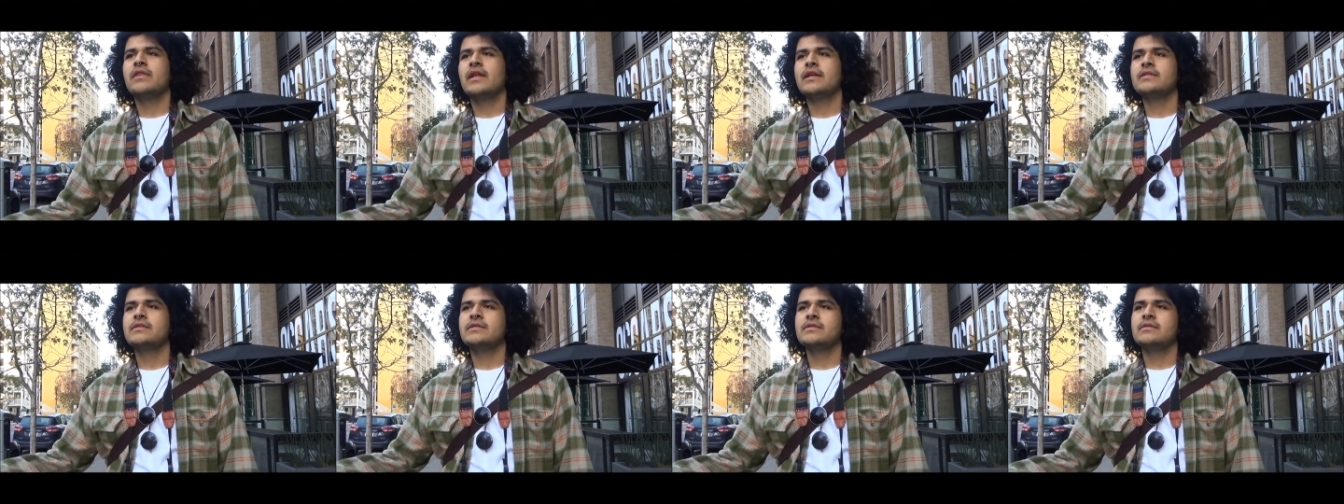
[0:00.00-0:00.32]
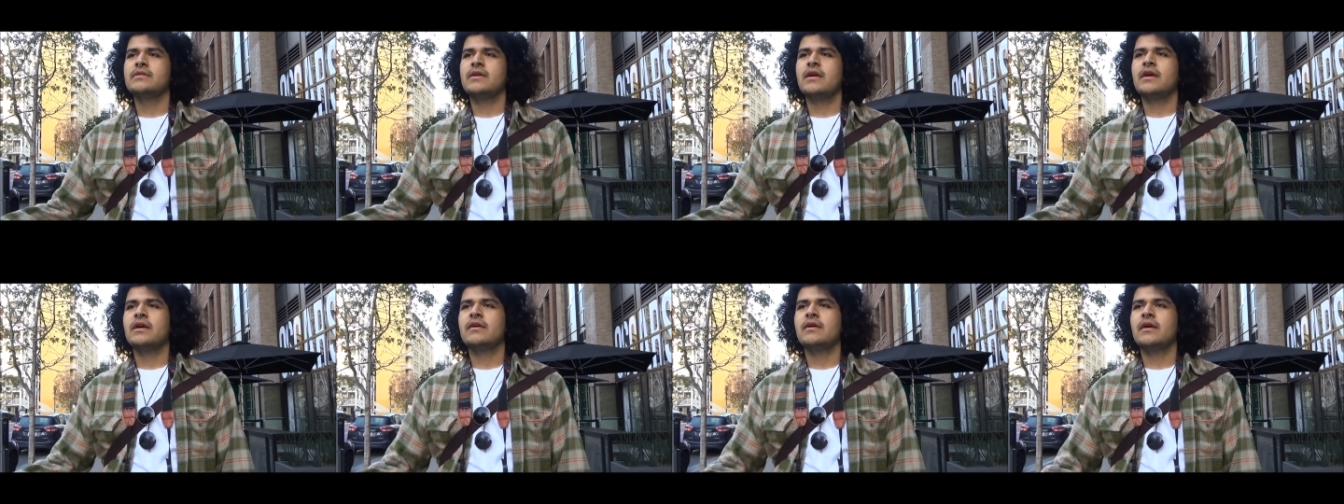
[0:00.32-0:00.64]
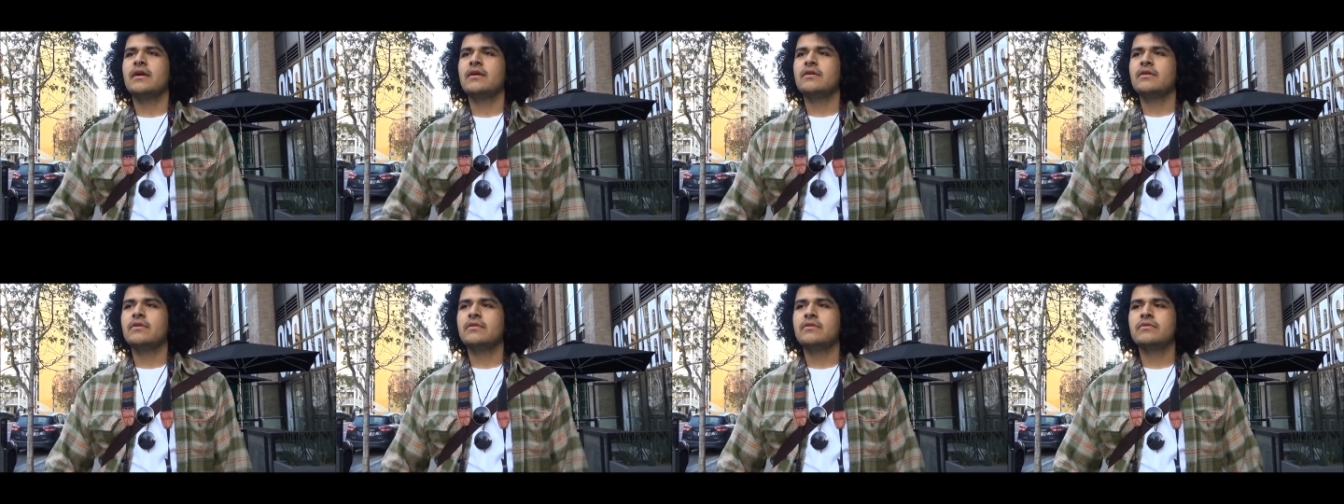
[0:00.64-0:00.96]
let's,
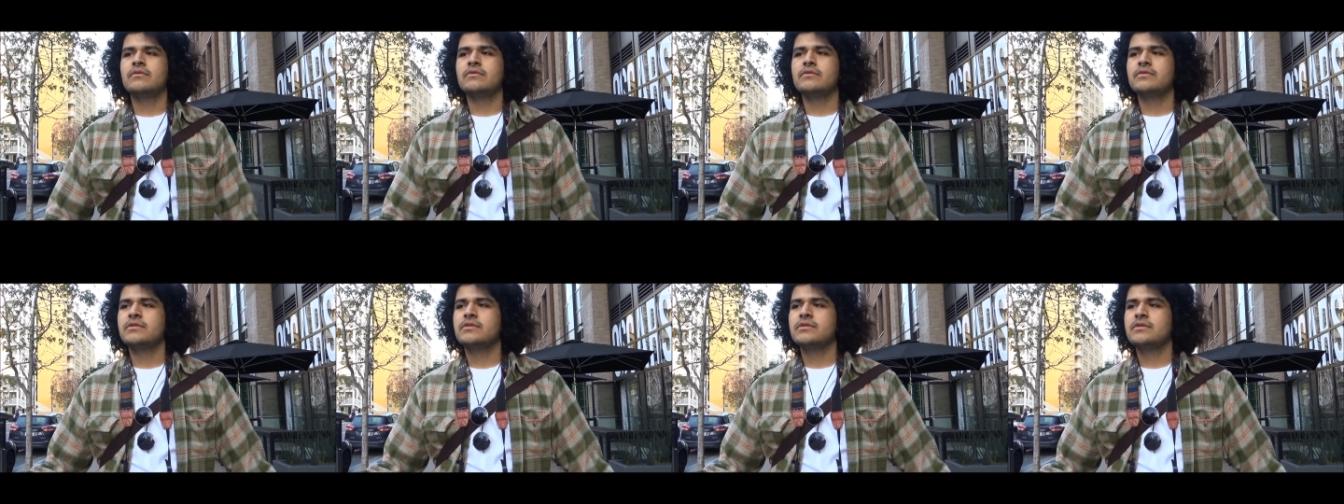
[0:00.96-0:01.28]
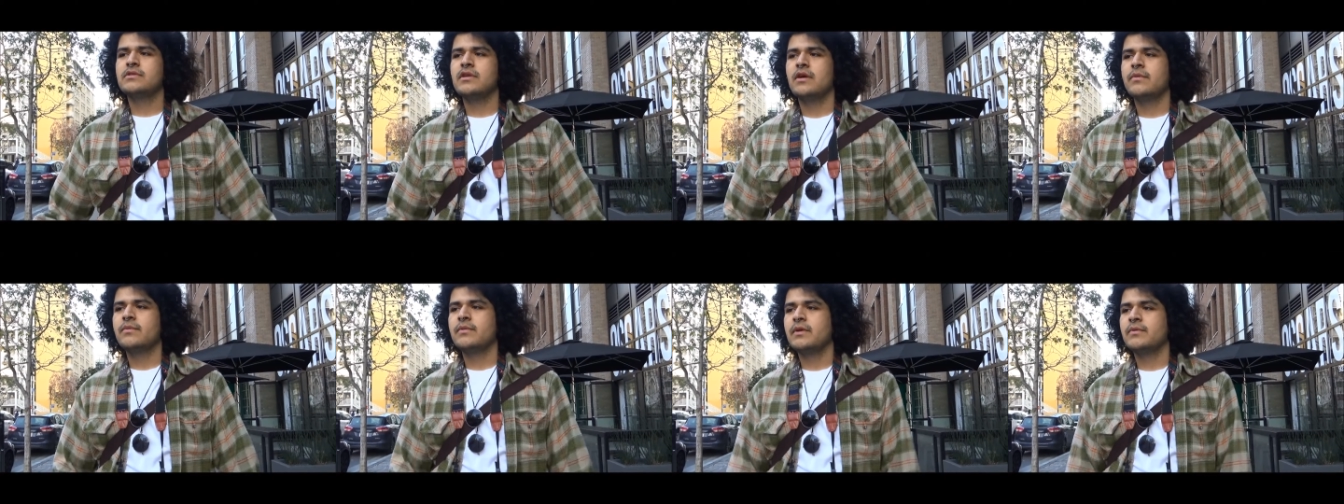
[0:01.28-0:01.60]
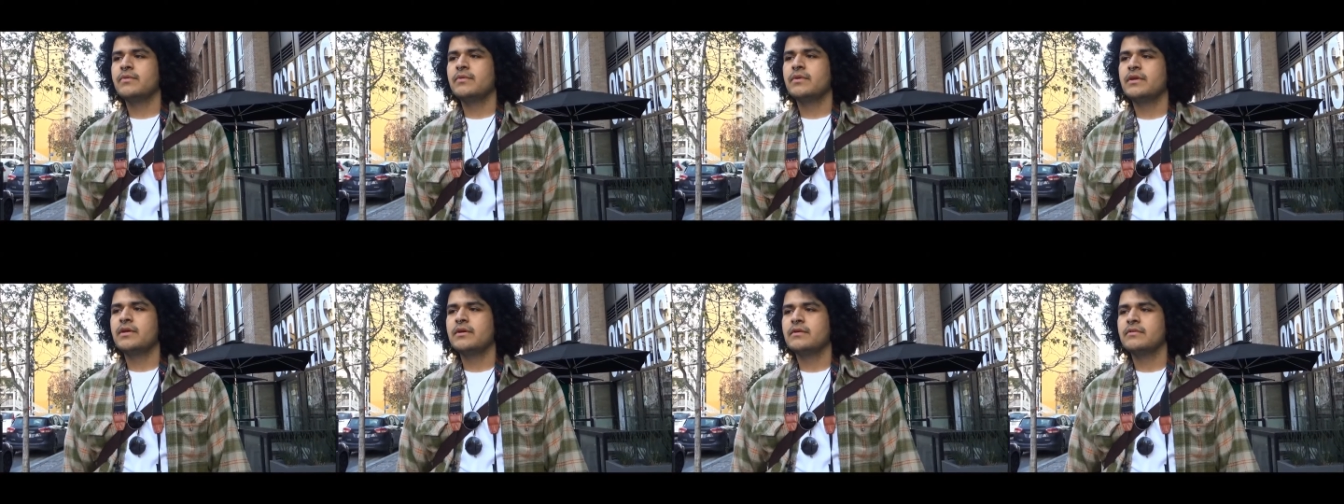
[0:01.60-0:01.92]
I don't know who's coming
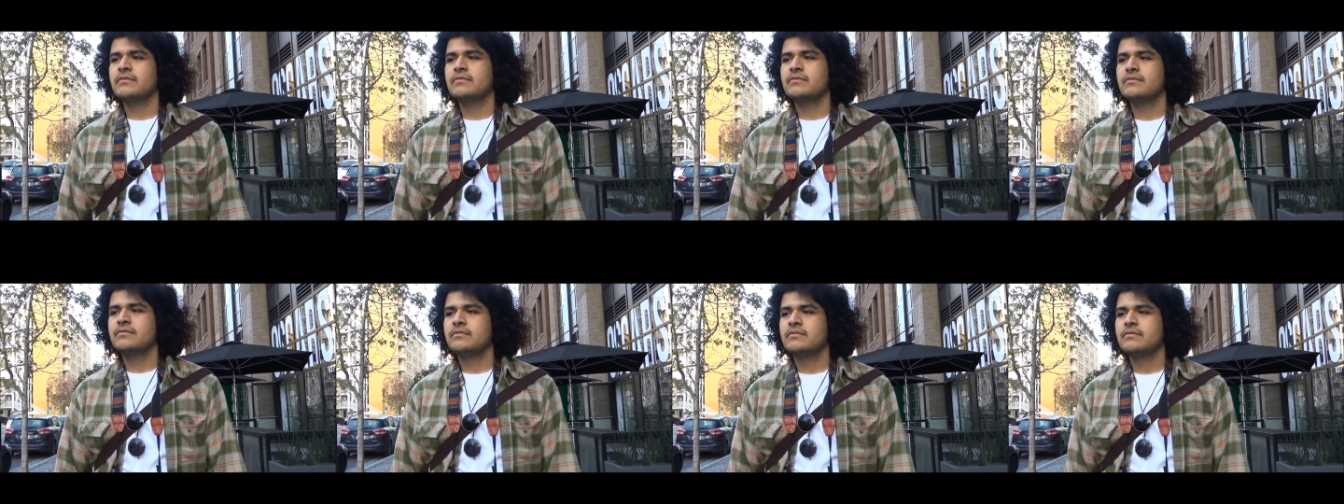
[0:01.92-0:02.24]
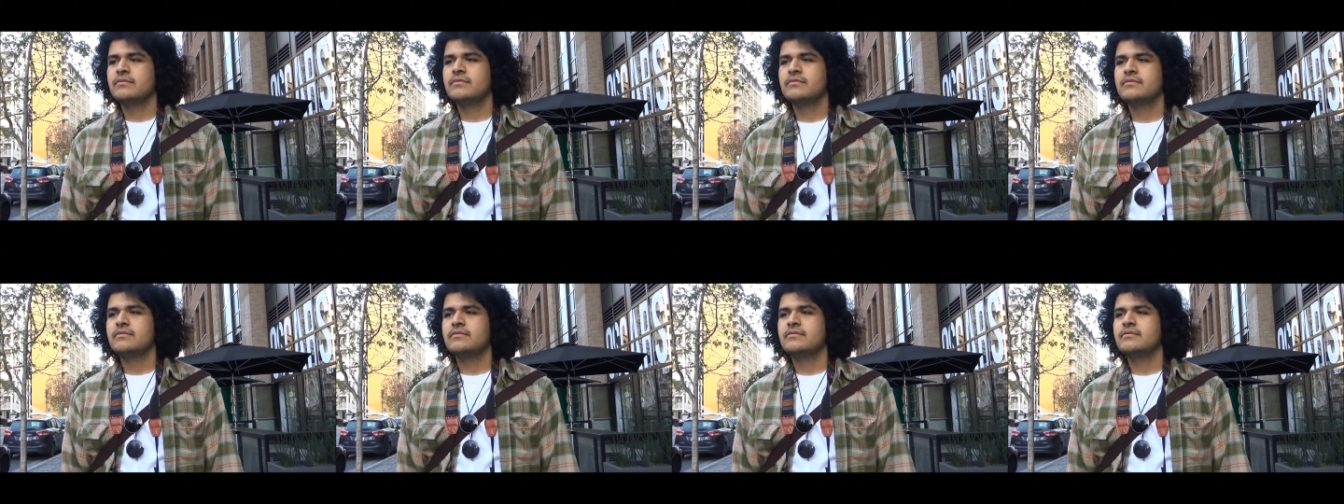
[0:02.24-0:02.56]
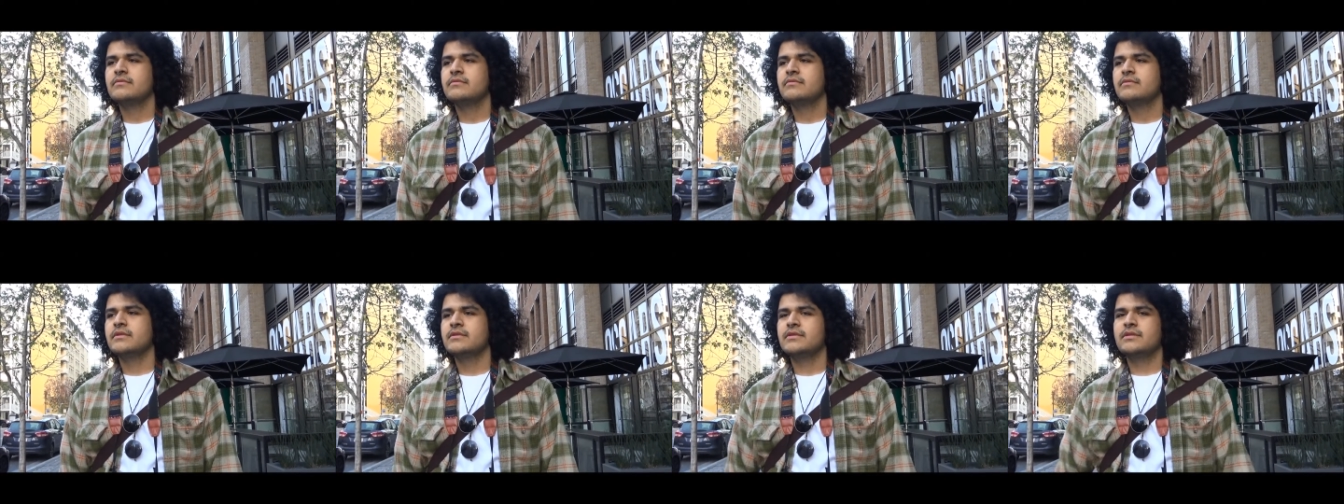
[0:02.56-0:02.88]
up right
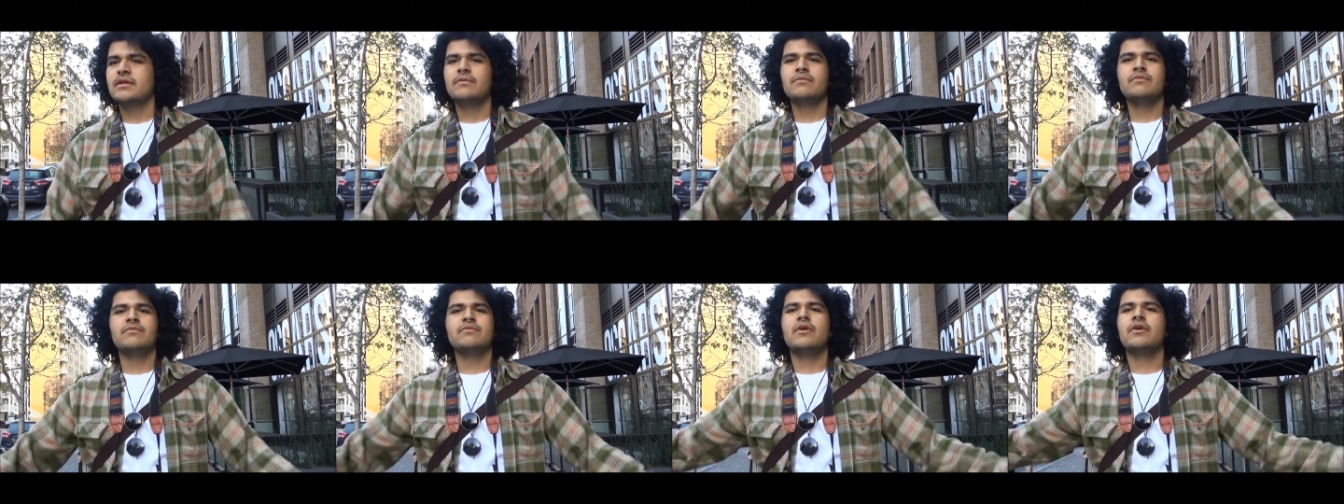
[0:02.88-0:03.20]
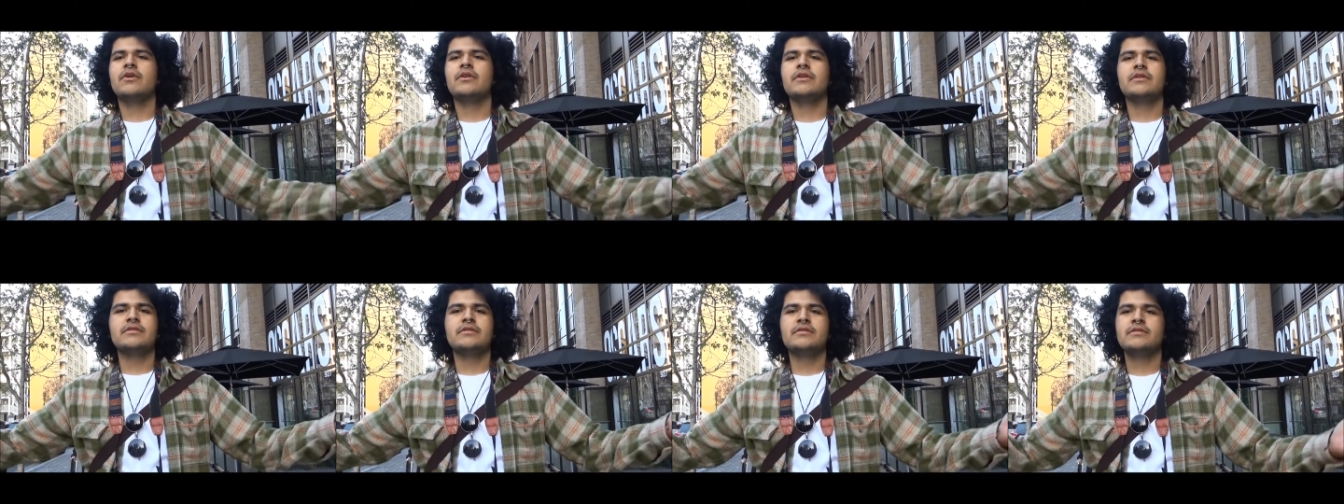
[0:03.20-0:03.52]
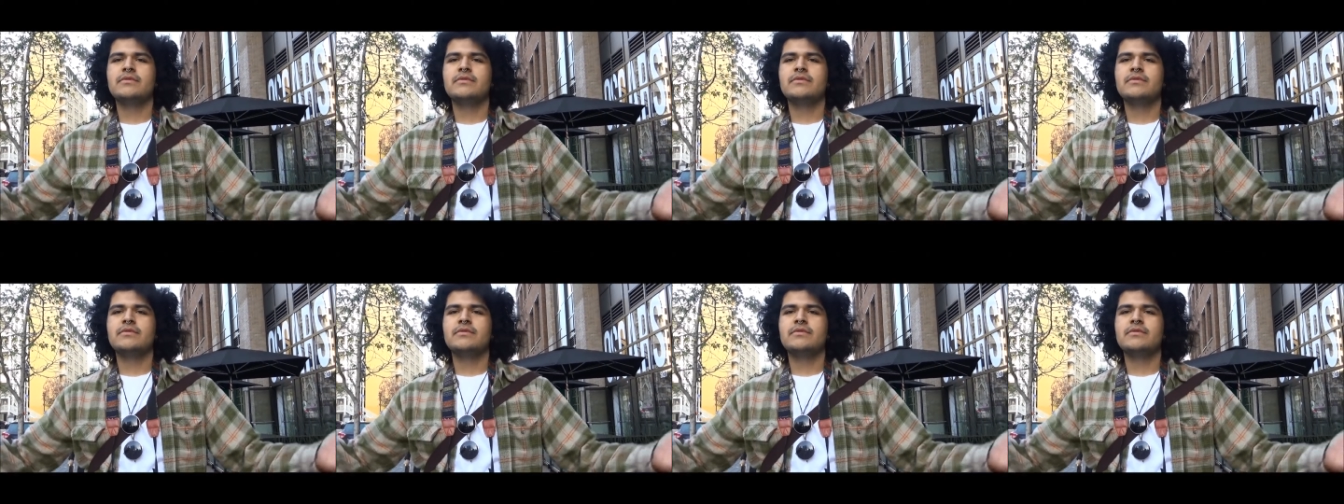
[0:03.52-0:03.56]
now. Some artists.